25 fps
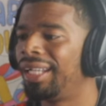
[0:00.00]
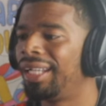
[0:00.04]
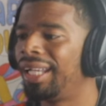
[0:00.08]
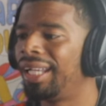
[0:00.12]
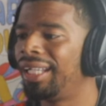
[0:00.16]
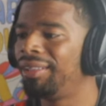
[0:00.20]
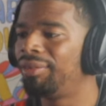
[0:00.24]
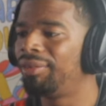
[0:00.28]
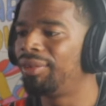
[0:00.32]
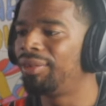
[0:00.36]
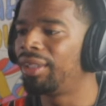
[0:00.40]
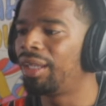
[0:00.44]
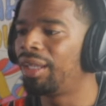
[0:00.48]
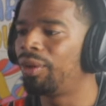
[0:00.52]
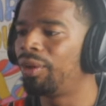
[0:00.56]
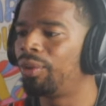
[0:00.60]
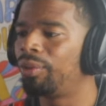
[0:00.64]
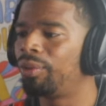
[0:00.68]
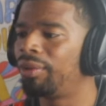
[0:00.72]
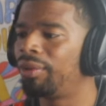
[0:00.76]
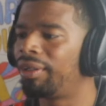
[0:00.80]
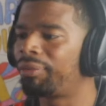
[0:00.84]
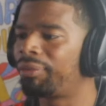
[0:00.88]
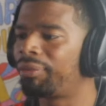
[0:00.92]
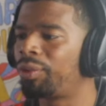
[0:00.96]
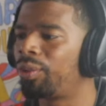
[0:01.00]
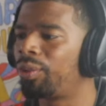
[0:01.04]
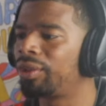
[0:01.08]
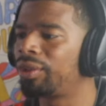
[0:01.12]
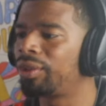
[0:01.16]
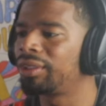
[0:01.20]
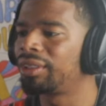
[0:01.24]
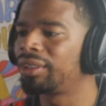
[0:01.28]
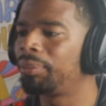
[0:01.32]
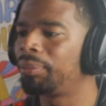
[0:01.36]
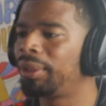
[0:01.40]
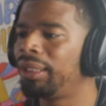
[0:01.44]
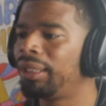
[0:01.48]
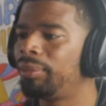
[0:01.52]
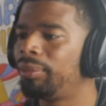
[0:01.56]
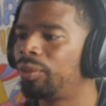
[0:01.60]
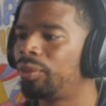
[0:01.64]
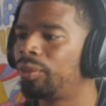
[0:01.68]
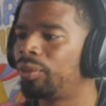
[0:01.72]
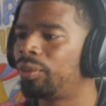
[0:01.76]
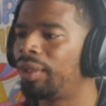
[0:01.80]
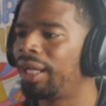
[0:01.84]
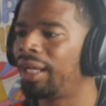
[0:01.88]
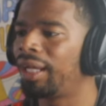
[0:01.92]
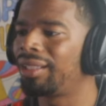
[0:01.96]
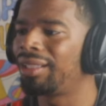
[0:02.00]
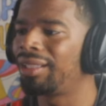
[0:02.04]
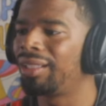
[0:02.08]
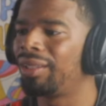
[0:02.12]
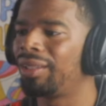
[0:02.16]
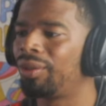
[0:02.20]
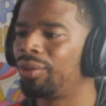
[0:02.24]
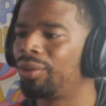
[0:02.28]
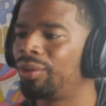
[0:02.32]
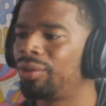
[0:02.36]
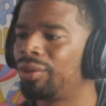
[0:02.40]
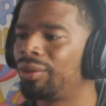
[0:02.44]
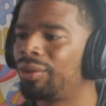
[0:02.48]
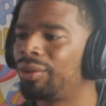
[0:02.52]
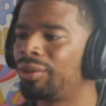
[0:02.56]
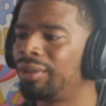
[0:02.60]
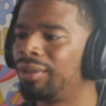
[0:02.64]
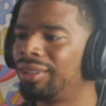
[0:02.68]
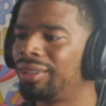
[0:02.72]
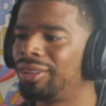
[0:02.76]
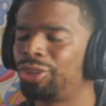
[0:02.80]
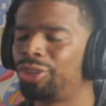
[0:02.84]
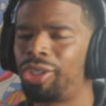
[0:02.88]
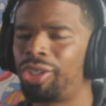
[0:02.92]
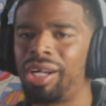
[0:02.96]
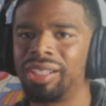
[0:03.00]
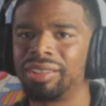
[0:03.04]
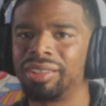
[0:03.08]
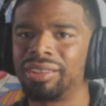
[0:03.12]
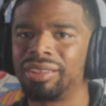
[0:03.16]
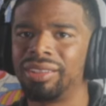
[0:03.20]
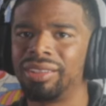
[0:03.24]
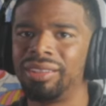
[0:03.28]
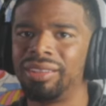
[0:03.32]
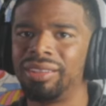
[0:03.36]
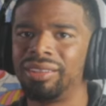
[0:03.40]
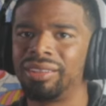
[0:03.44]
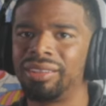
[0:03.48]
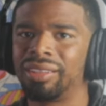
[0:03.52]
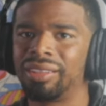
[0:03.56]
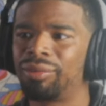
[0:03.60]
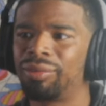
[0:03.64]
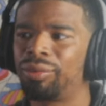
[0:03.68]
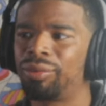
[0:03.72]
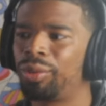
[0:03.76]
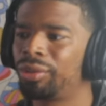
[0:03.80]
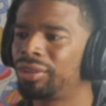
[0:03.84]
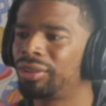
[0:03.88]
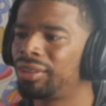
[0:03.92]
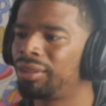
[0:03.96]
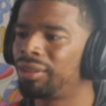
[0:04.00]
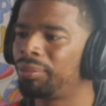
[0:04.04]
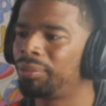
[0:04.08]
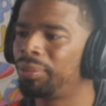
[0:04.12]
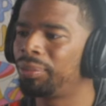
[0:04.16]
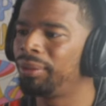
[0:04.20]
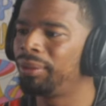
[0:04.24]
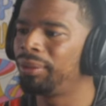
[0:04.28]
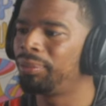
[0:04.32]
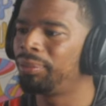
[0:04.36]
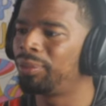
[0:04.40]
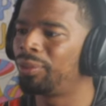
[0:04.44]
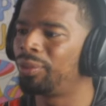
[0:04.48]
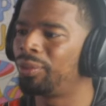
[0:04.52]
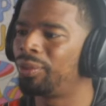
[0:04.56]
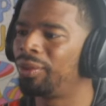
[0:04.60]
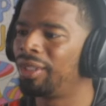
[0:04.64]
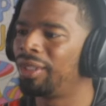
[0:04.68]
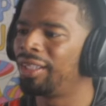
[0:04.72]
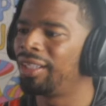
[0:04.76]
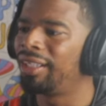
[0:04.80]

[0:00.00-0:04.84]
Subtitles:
Even though, of course, the people had to go through atrocities, of course, the people